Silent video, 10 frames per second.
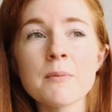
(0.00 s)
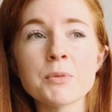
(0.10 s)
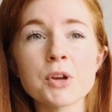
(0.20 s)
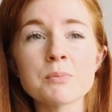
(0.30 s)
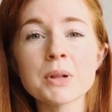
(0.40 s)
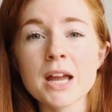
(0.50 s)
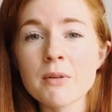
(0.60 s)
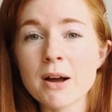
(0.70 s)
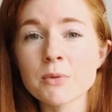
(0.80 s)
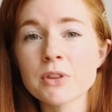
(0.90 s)
You can play
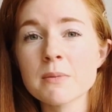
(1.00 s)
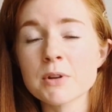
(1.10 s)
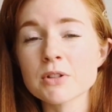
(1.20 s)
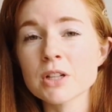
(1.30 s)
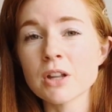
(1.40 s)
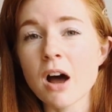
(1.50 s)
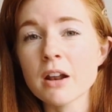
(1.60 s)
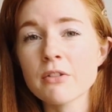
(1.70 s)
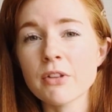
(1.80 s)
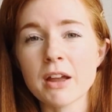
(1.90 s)
around with them. There's a lot
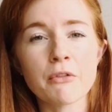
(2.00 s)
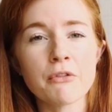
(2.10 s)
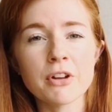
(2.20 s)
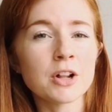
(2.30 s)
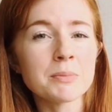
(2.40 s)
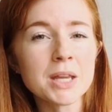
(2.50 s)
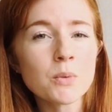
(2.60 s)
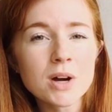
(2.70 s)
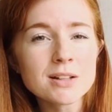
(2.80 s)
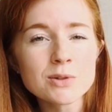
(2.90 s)
of like filmy
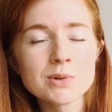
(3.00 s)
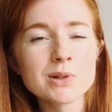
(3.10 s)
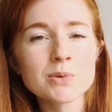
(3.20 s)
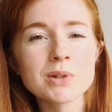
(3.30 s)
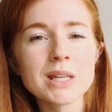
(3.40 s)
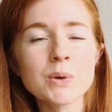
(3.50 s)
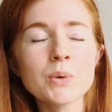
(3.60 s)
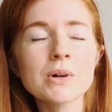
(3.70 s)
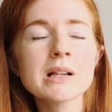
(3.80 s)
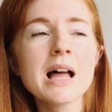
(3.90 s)
ones, which is really
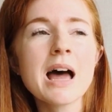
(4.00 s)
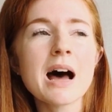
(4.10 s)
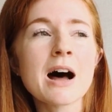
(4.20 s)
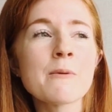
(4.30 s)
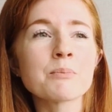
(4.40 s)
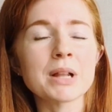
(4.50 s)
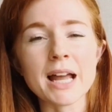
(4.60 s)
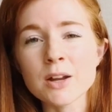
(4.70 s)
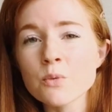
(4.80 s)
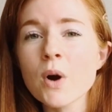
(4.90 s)
cool.
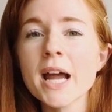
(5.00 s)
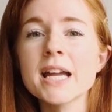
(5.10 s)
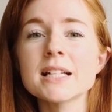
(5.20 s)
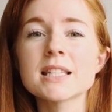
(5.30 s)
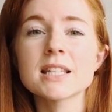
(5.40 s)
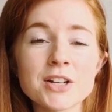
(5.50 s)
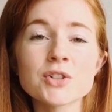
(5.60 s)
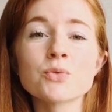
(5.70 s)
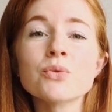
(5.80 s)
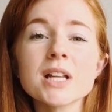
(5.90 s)
Black and whites. I
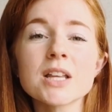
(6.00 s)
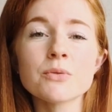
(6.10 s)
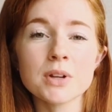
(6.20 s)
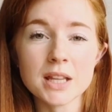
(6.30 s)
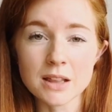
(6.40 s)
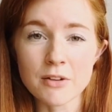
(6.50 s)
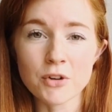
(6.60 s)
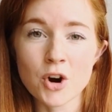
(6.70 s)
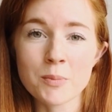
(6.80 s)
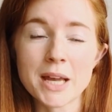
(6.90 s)
just really love
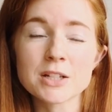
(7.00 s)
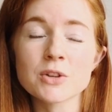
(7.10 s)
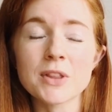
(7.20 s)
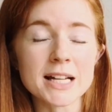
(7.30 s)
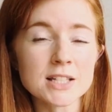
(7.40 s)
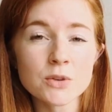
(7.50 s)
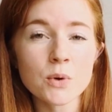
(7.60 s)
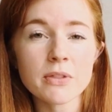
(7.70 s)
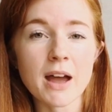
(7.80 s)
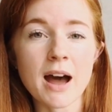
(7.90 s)
Chromic. So that's the
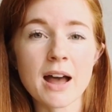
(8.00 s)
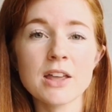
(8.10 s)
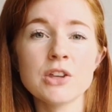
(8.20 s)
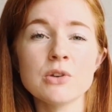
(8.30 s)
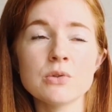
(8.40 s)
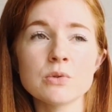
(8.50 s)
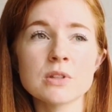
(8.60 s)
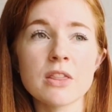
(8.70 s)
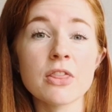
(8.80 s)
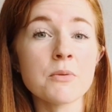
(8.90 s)
one that I
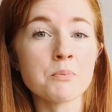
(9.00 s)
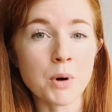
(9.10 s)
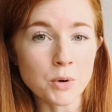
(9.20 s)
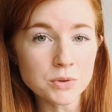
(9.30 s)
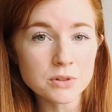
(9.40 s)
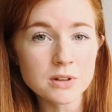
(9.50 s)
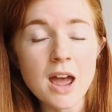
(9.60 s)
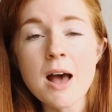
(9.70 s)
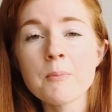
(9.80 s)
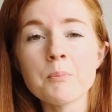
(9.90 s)
use the most.
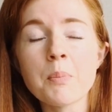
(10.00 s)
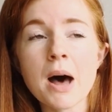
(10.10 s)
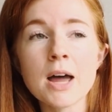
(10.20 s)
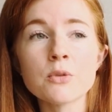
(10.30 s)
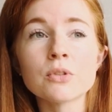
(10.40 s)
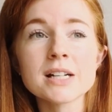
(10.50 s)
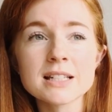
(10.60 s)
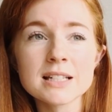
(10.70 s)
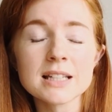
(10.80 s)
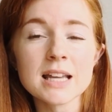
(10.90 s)
But
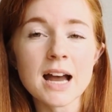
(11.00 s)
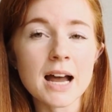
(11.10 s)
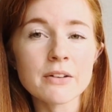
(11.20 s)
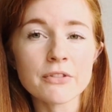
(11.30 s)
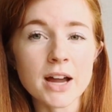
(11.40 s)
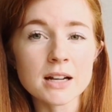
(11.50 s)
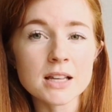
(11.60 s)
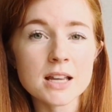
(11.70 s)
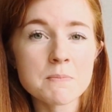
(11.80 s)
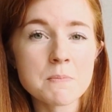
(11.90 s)
recently I
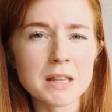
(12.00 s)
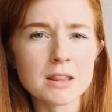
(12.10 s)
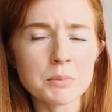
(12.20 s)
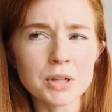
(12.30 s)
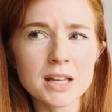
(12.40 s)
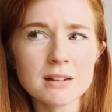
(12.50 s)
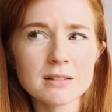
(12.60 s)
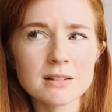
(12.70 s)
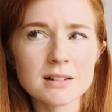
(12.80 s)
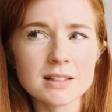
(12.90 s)
finally bit the bullet.
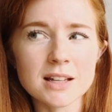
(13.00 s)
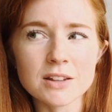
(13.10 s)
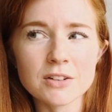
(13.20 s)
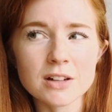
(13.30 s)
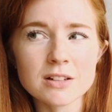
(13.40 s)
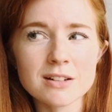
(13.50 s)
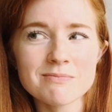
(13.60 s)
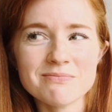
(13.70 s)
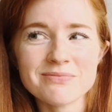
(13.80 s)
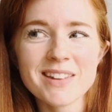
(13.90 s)
Is that the correct term?